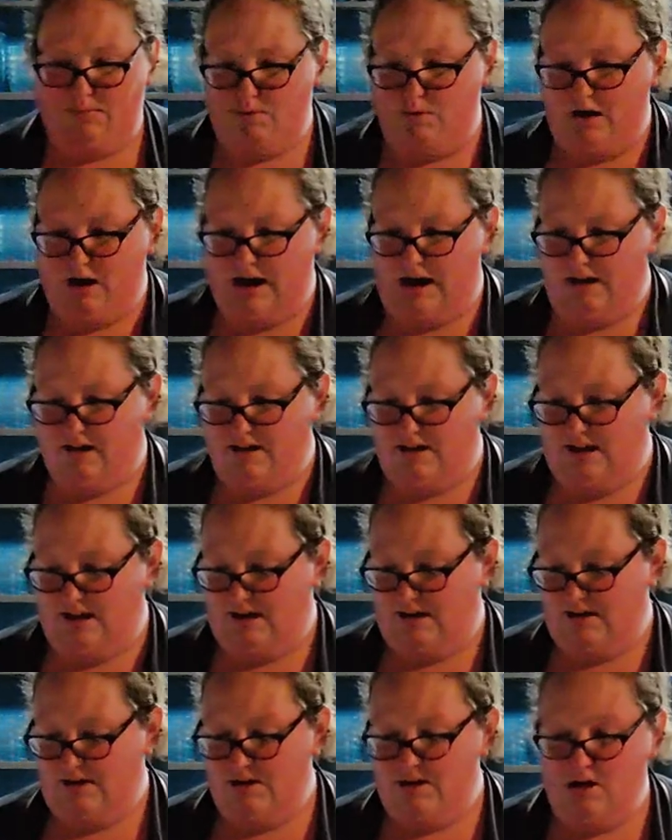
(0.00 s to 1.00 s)
what I
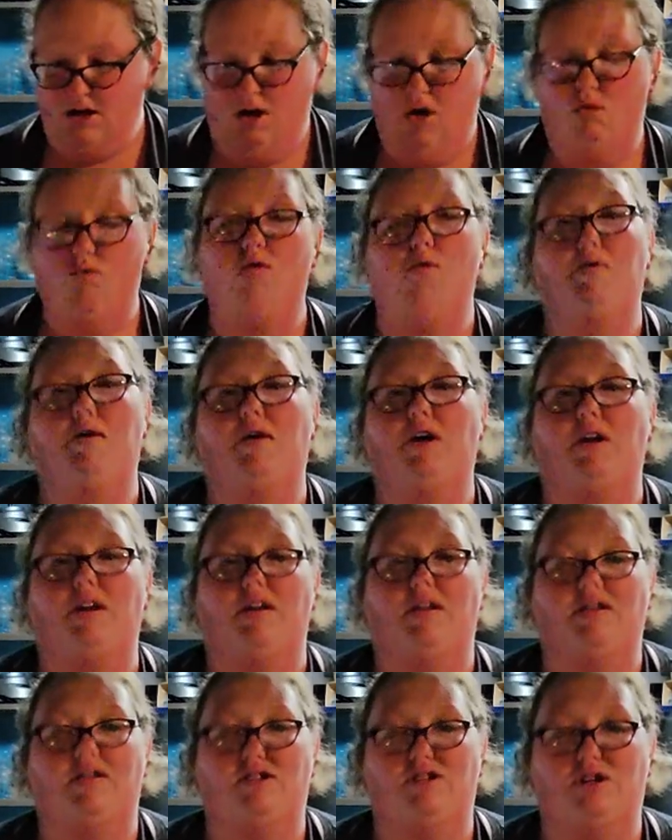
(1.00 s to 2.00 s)
think will be good in
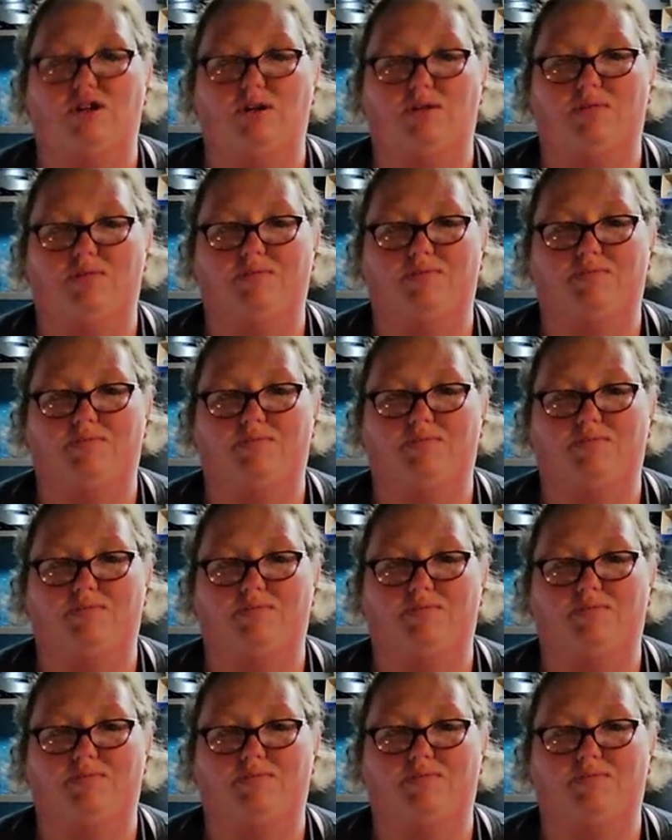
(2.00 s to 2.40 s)
this too.